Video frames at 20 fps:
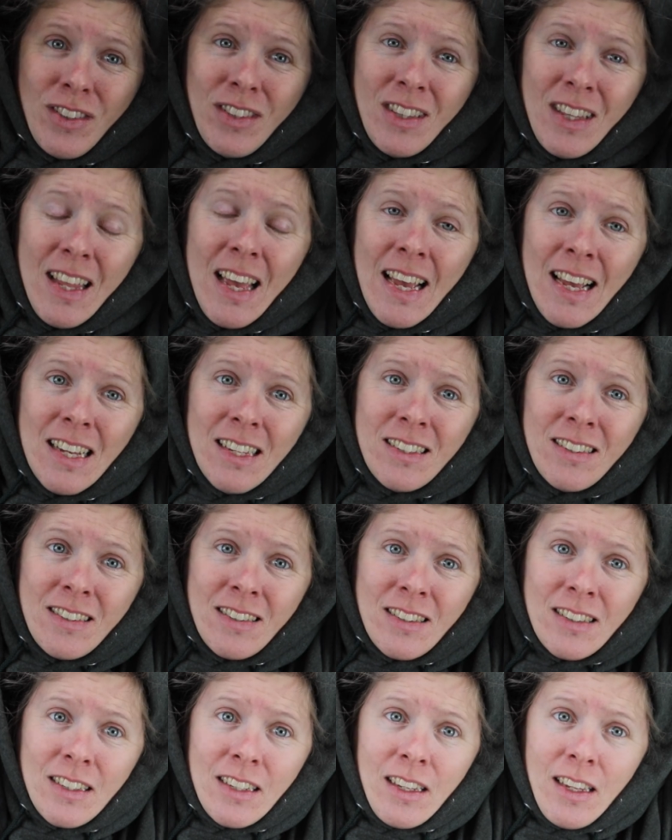
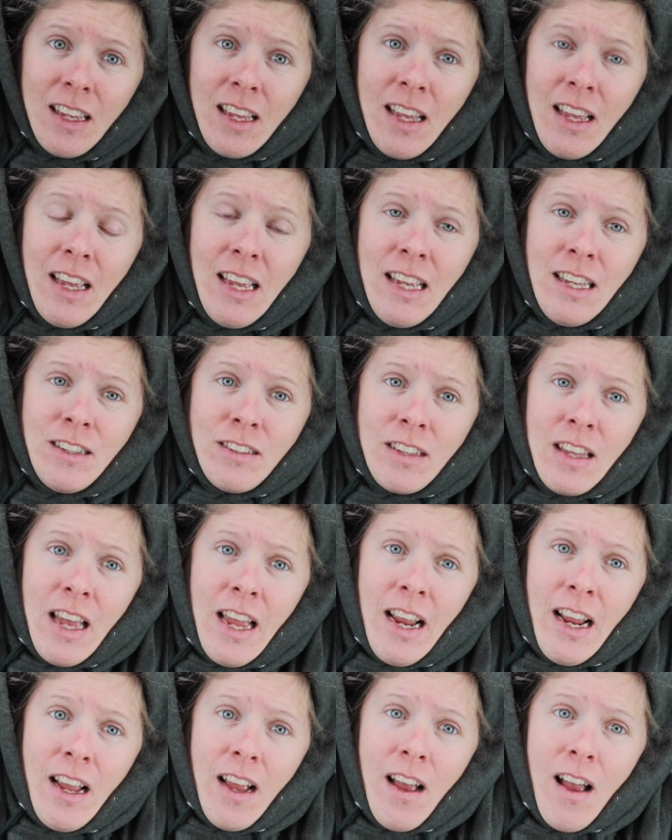this is
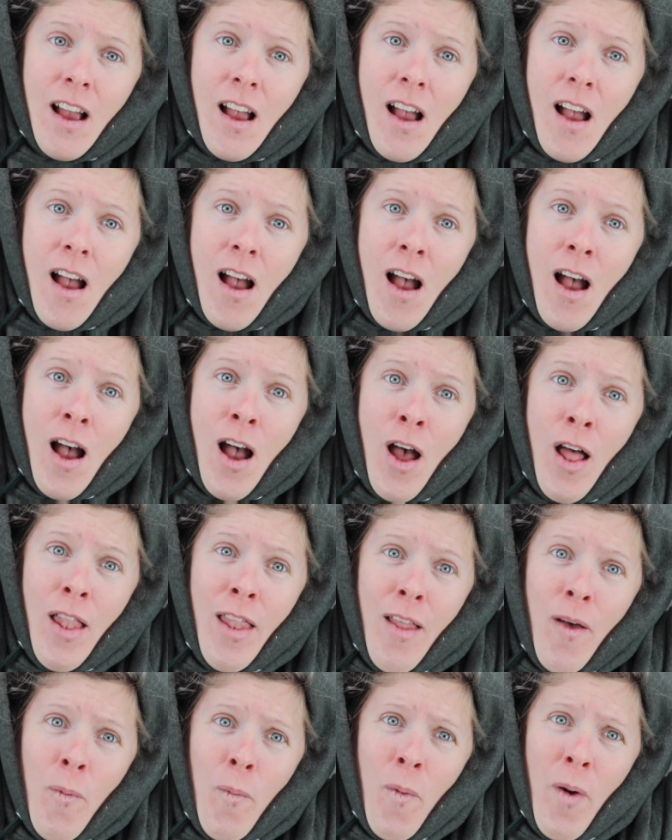like,
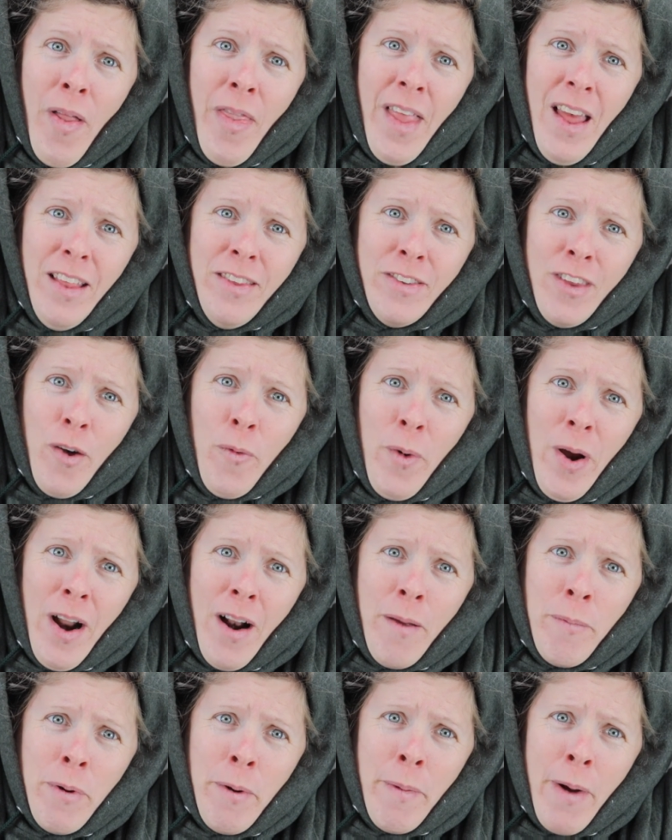that's so
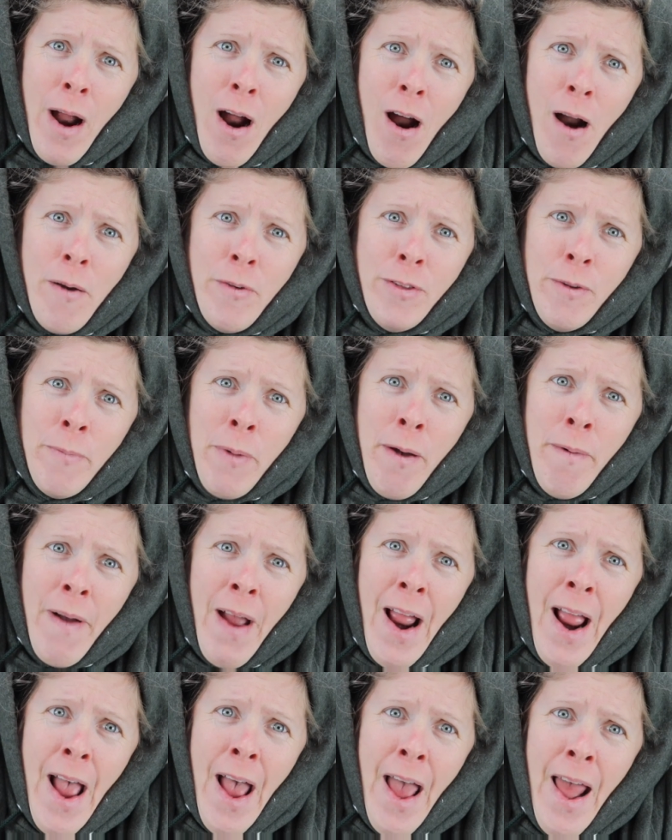weird. I put my arms above
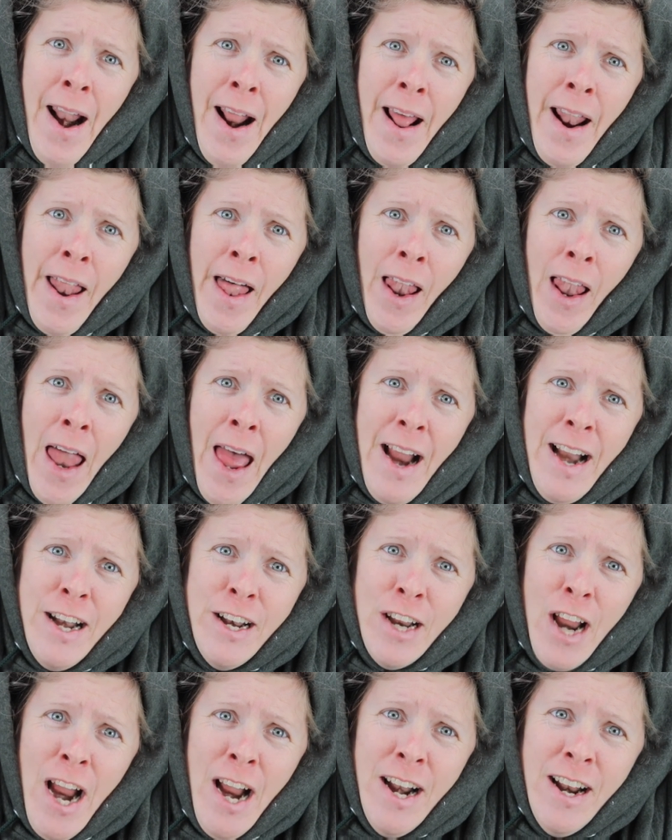my head and the light
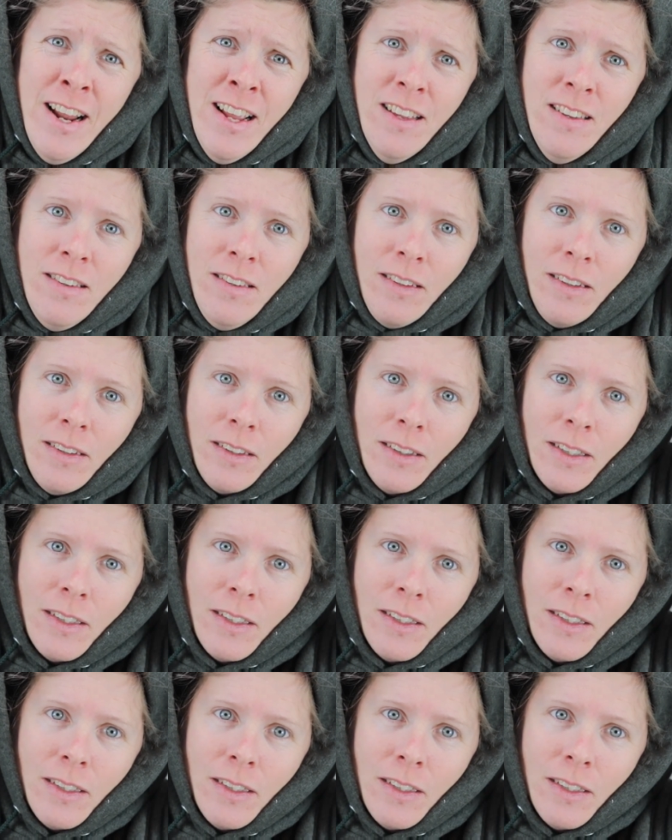changes.